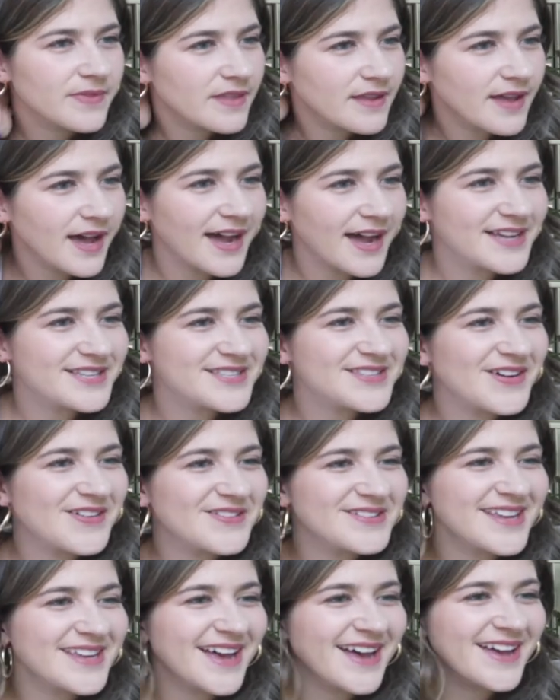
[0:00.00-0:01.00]
Hi,
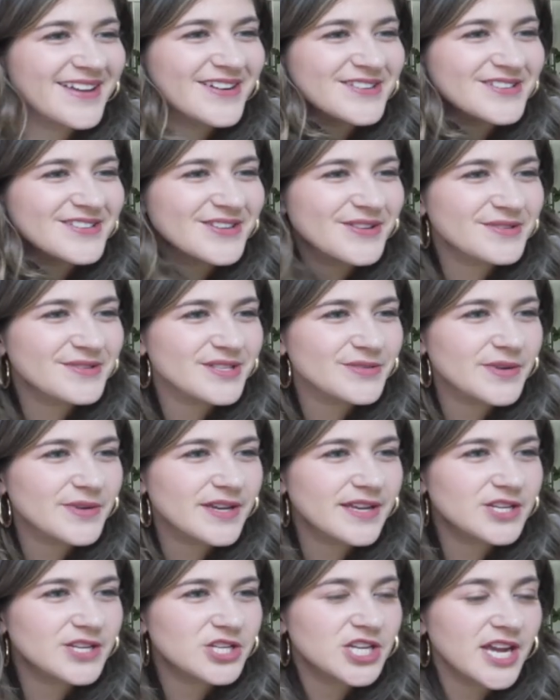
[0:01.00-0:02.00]
Sonia. You're so
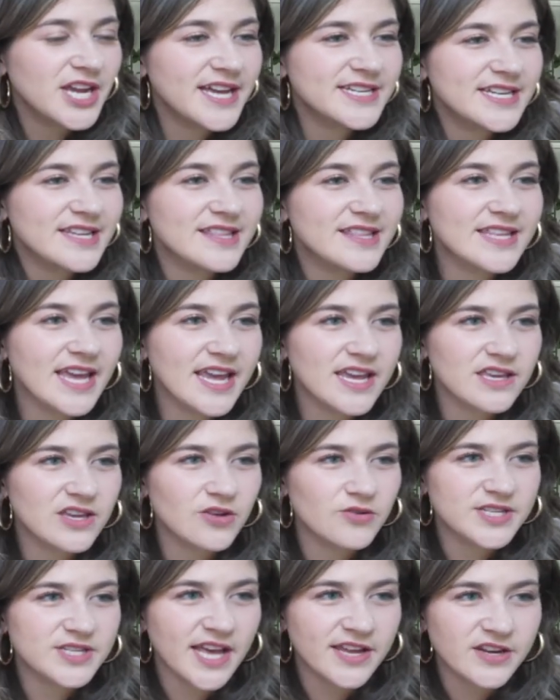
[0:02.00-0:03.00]
sweet. Shandy, thank
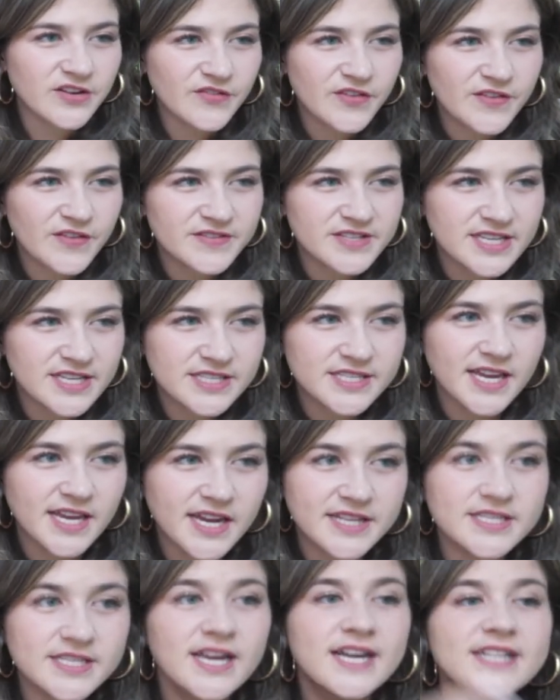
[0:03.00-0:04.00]
you. 10 to 15
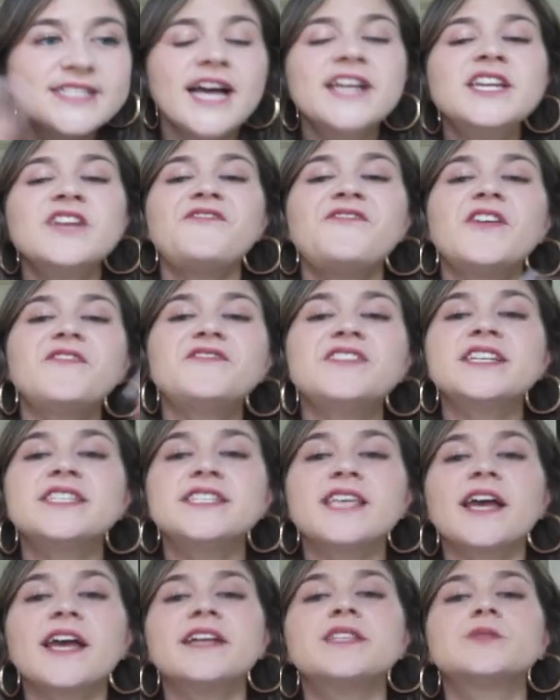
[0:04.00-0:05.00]
seconds. 10 to 15
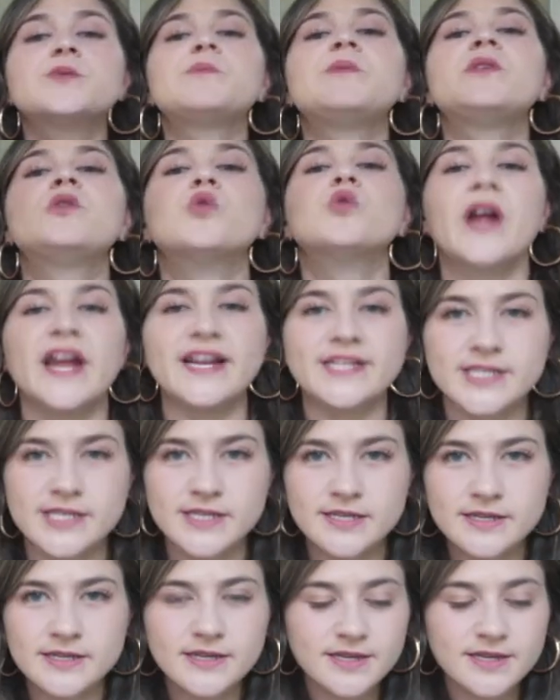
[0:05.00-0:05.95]
seconds would be great.